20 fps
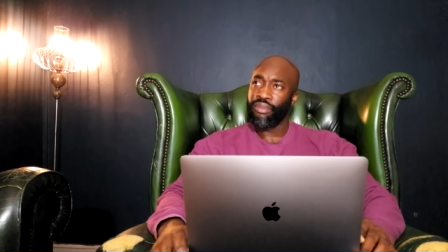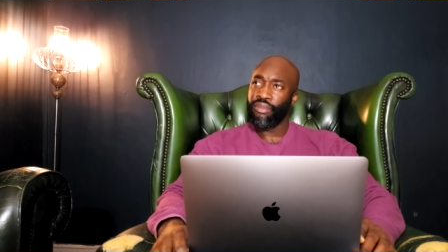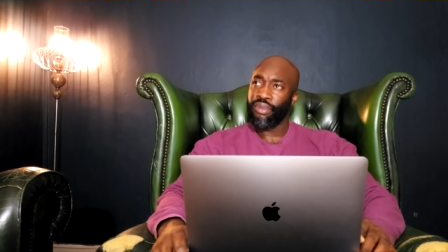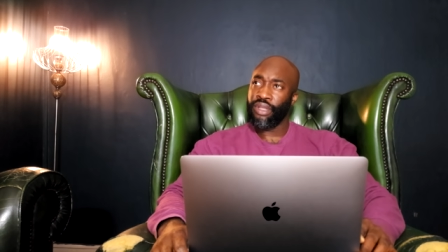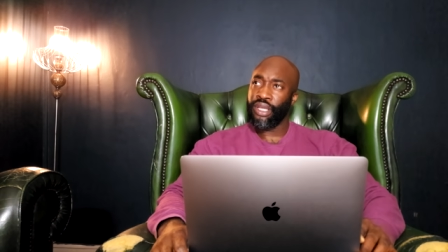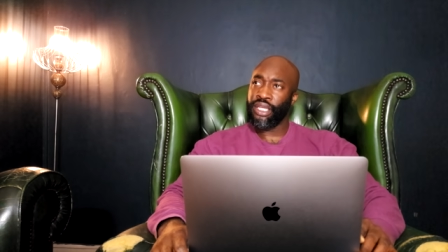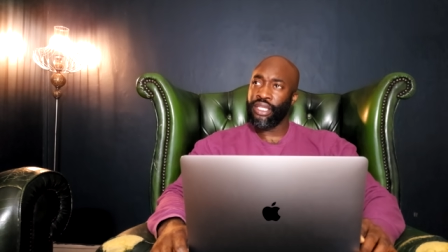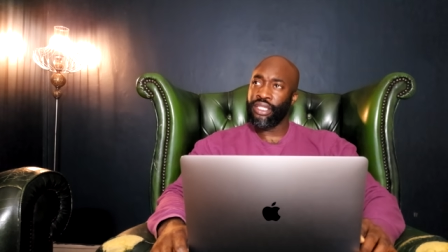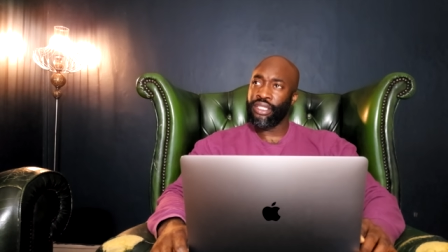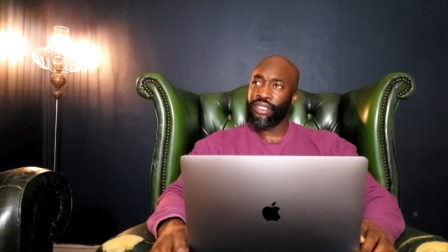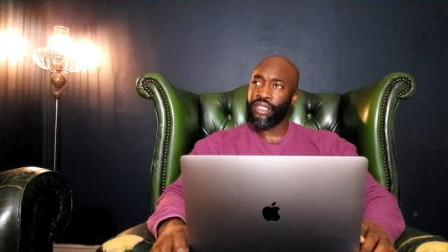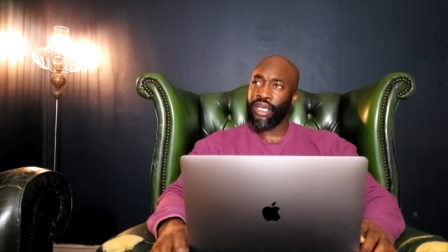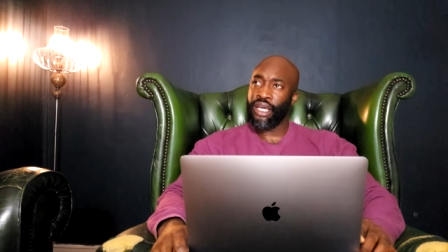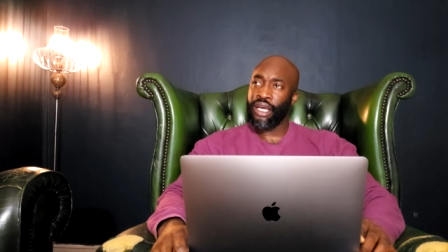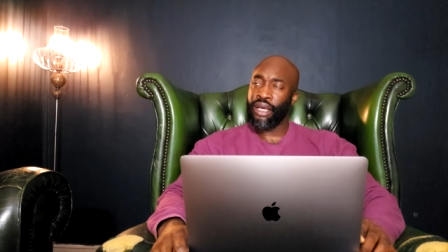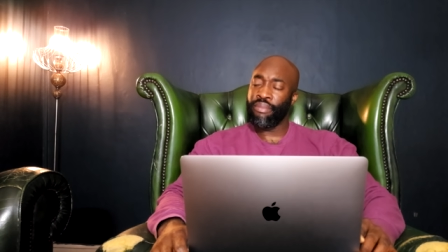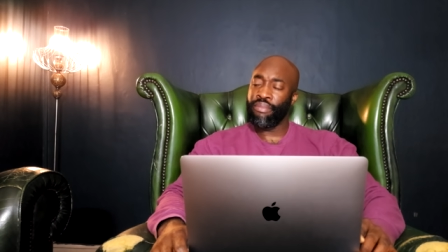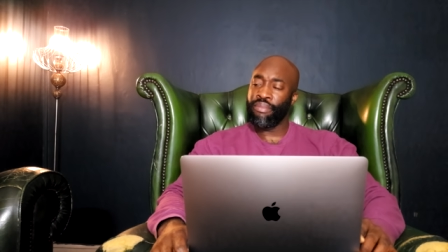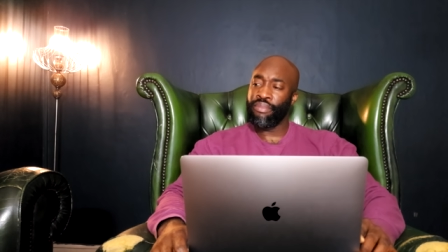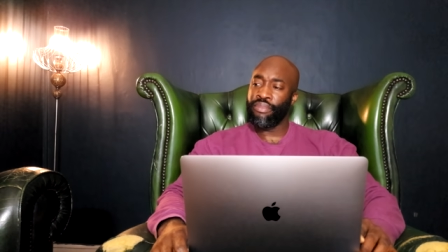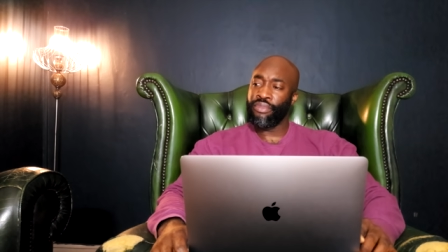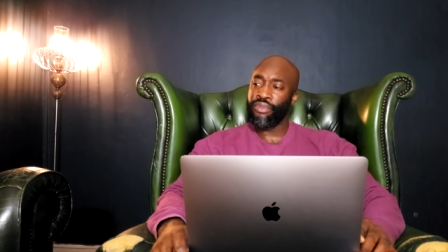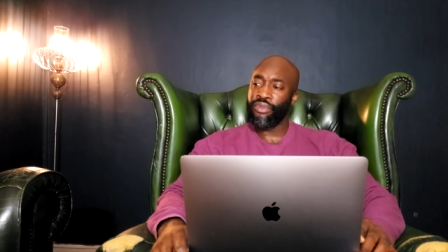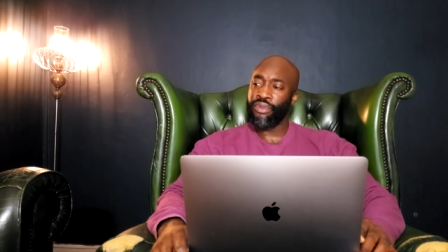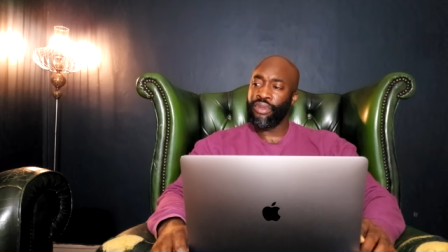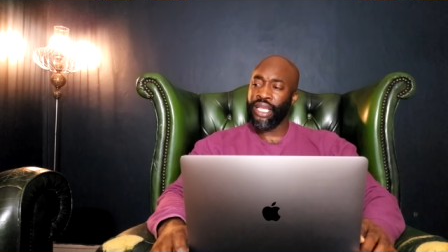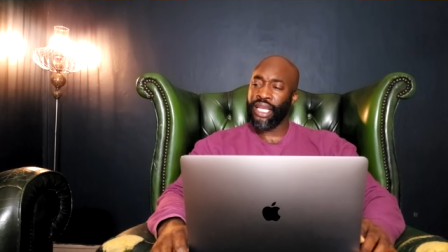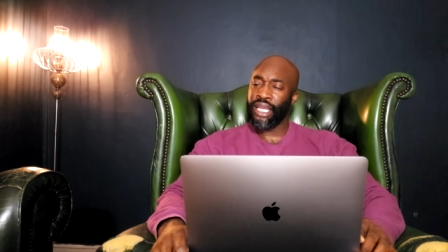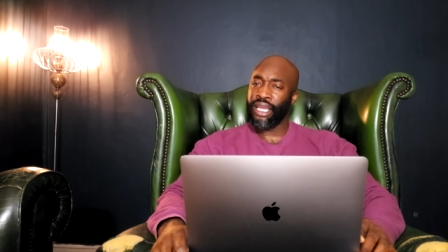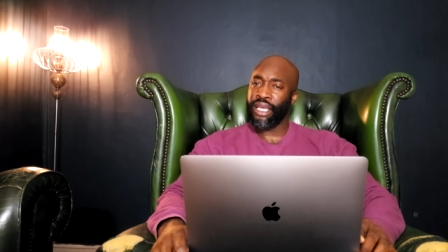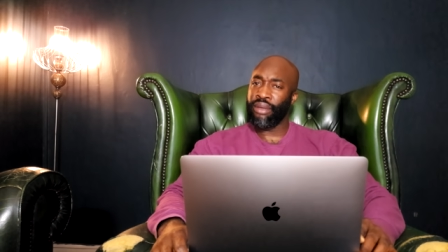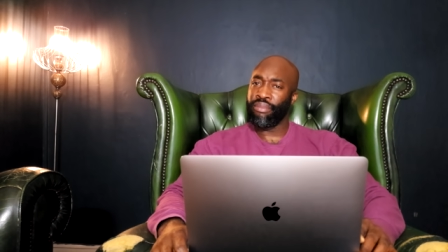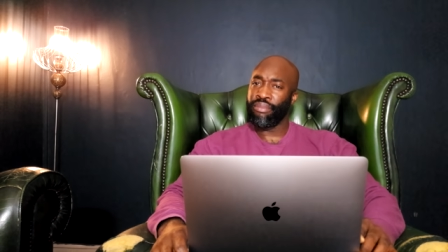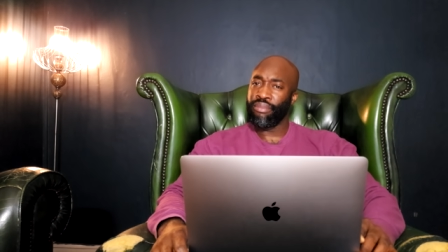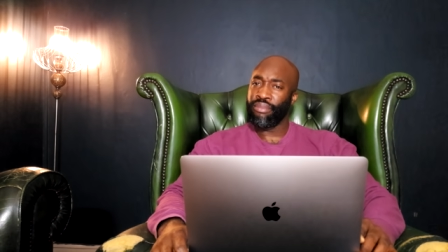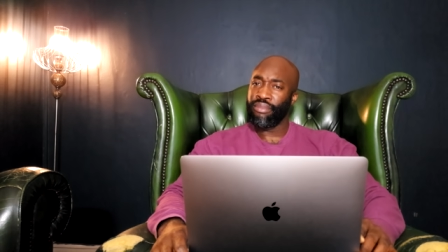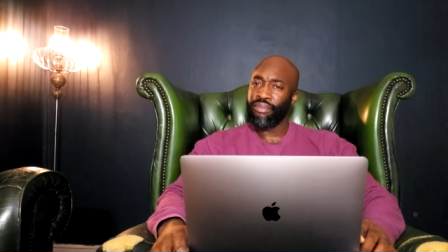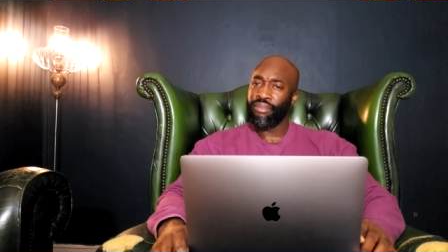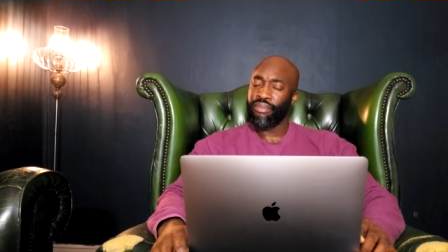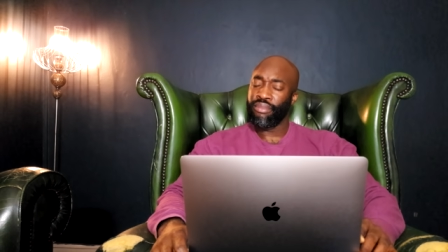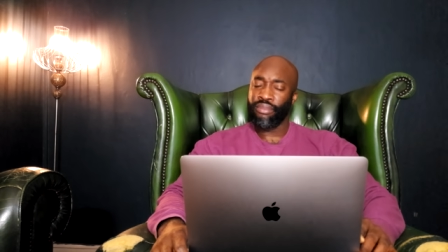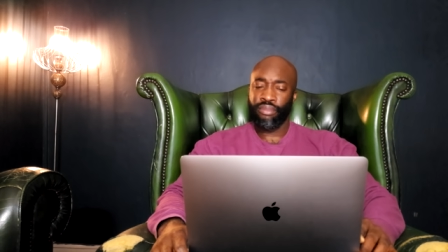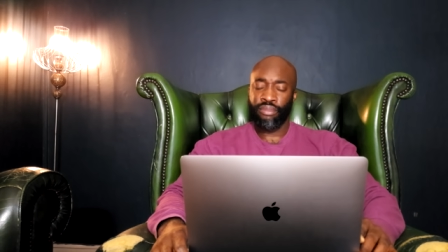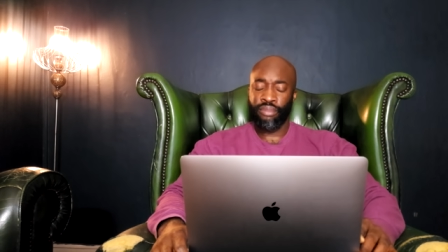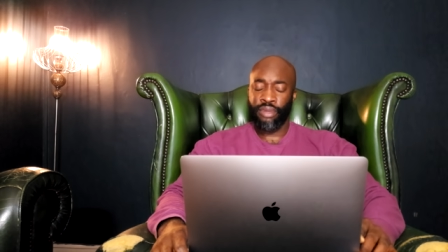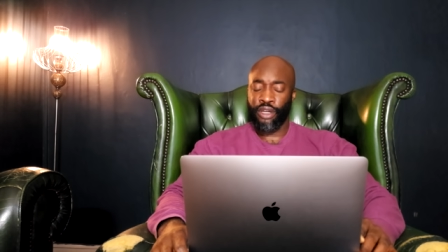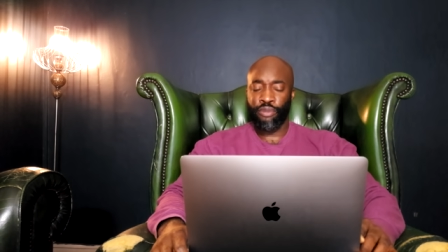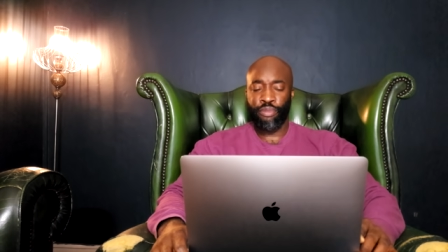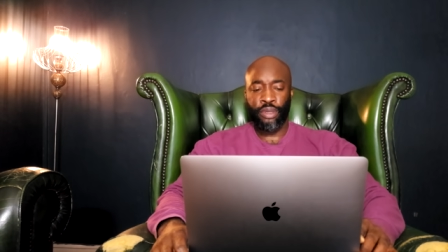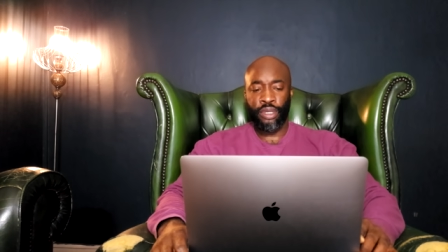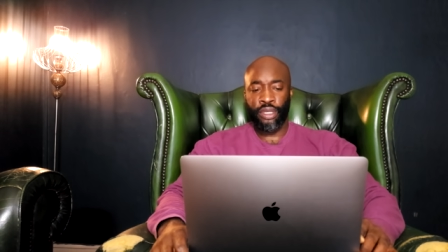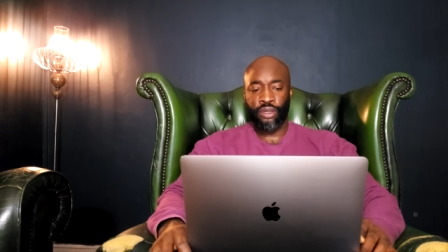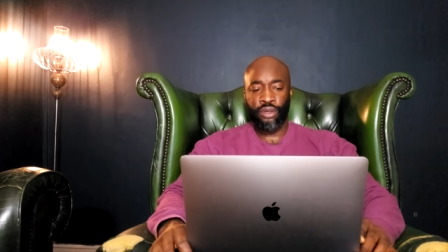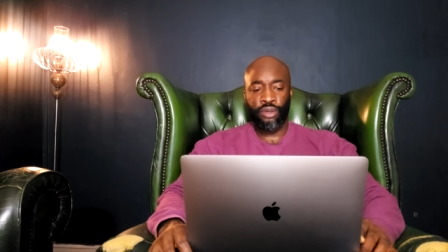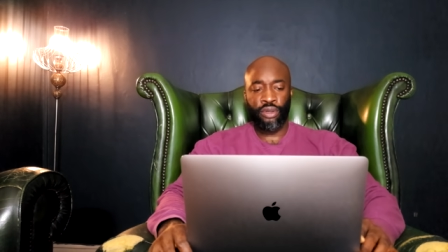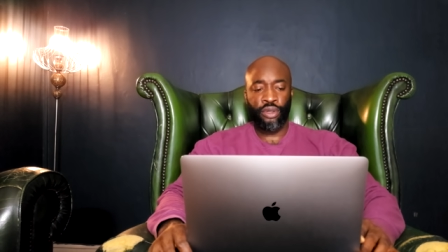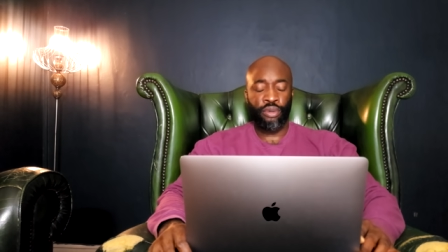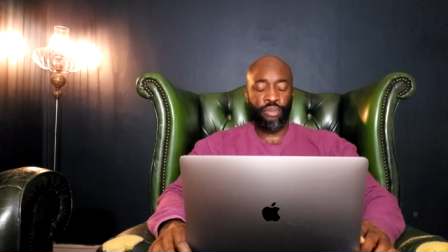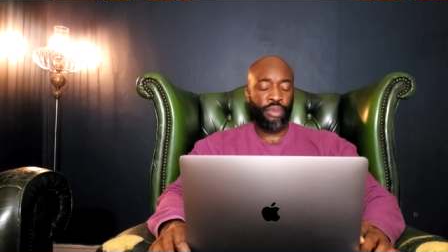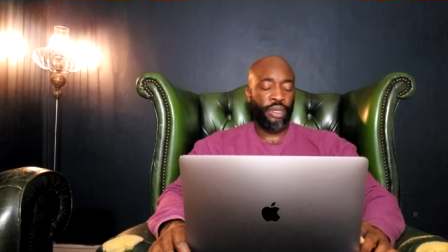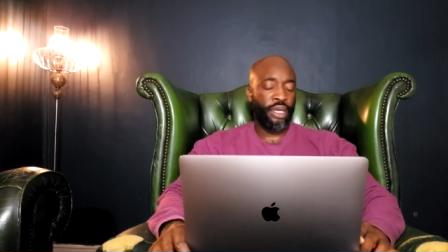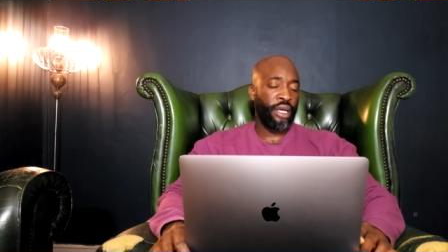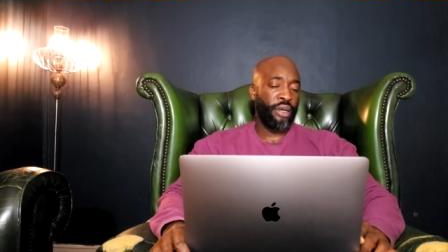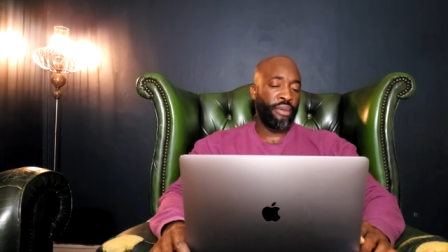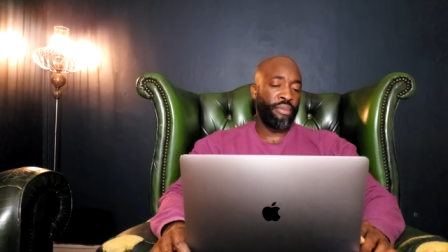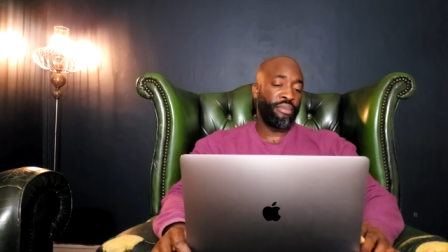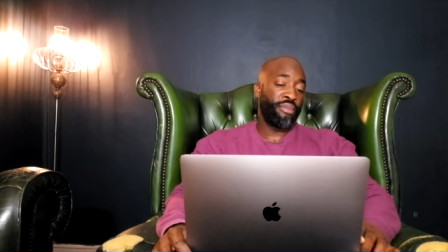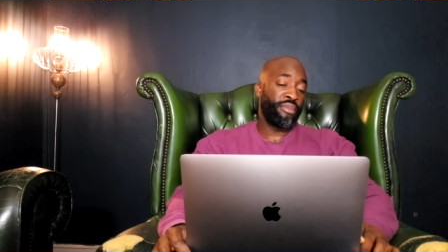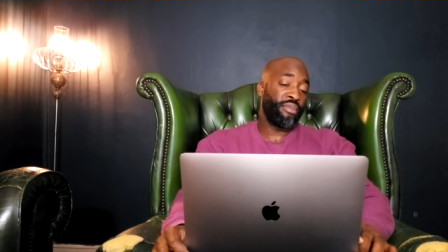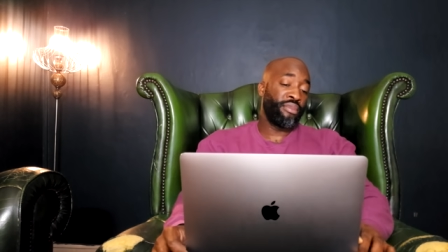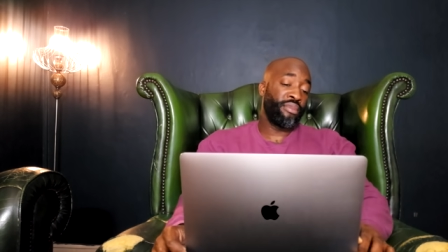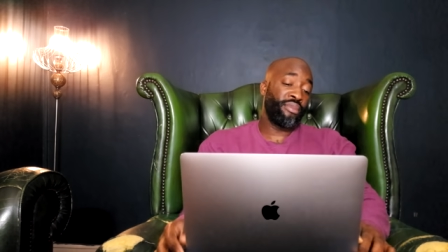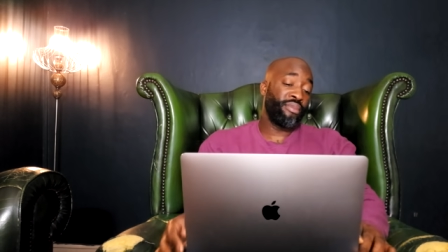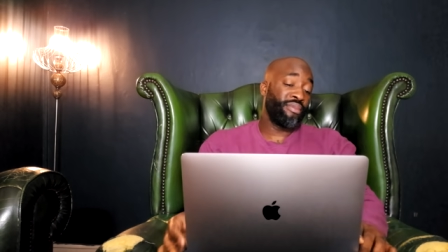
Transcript: Like his um, nickname? Might have been. I don't know. But um,